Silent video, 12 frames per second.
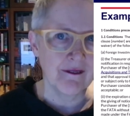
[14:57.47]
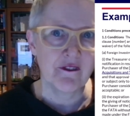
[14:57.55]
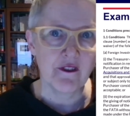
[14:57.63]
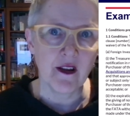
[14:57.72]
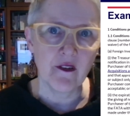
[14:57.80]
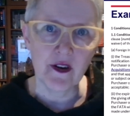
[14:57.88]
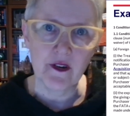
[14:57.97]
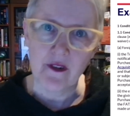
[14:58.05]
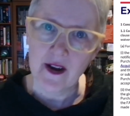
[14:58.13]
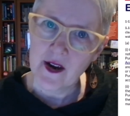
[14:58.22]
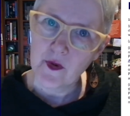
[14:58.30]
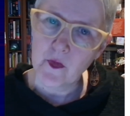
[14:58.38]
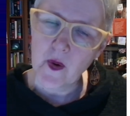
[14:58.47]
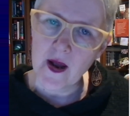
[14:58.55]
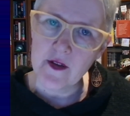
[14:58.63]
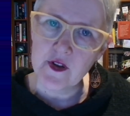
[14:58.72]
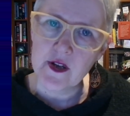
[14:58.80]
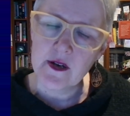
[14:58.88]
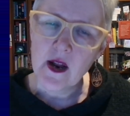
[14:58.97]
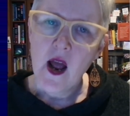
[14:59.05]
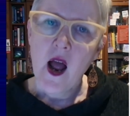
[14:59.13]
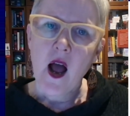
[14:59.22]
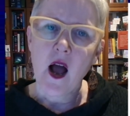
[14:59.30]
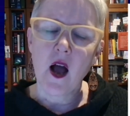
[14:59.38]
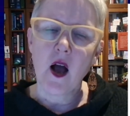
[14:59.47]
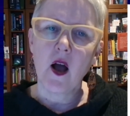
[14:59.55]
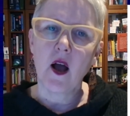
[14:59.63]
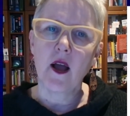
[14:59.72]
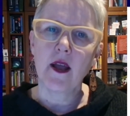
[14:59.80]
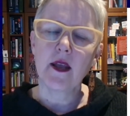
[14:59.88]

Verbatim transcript: very rare to waive it. Uh,